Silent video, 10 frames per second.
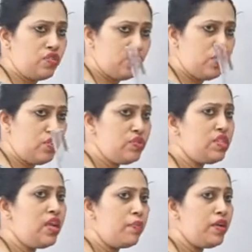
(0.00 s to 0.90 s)

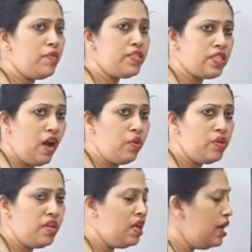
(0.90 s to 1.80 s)
constitutes a duck
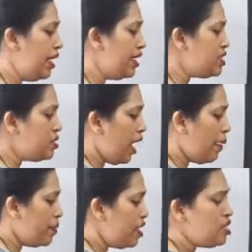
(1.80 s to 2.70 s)
sound. It is
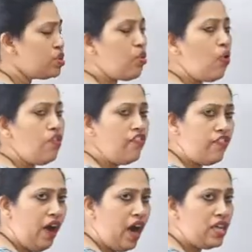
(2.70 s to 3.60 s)
happening
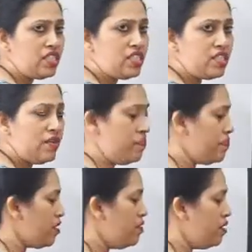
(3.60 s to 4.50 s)
so fast
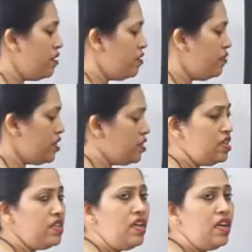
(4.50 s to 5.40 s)

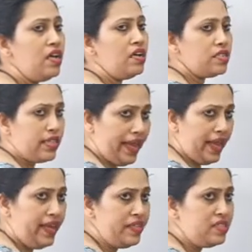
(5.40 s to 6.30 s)
within
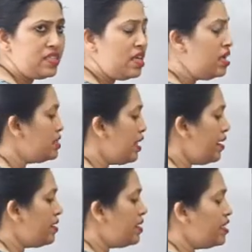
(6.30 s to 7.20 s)
seconds
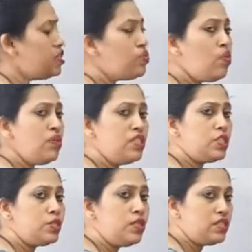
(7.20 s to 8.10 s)
that there is no
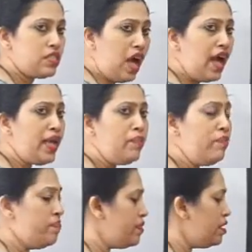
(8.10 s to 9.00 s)

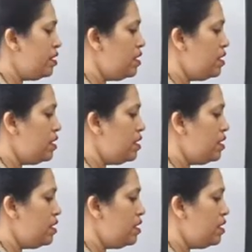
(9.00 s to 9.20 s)
time